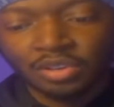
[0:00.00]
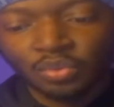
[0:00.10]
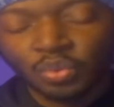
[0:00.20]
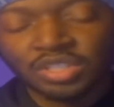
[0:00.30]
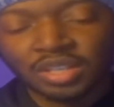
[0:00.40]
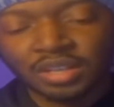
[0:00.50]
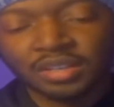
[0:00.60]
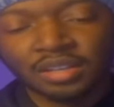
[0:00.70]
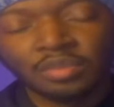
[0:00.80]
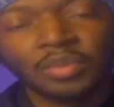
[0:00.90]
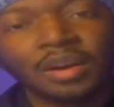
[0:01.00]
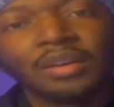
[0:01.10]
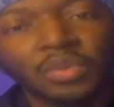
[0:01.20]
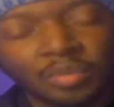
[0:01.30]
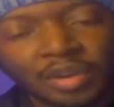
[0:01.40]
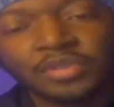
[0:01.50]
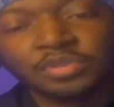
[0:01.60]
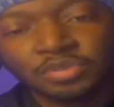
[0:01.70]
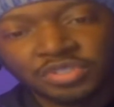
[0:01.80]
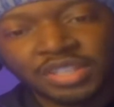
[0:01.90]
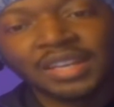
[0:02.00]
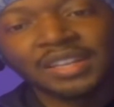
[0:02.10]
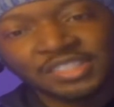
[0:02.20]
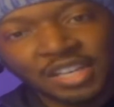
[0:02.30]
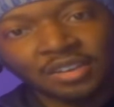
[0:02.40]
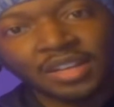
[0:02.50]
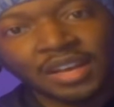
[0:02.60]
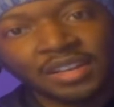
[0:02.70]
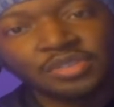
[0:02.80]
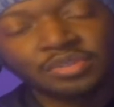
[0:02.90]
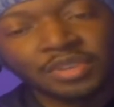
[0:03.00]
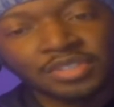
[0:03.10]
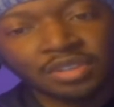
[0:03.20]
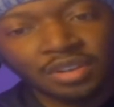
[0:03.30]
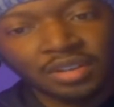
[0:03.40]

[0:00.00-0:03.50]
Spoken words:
Which one of my viewers was saying that's how a lot of introverts are.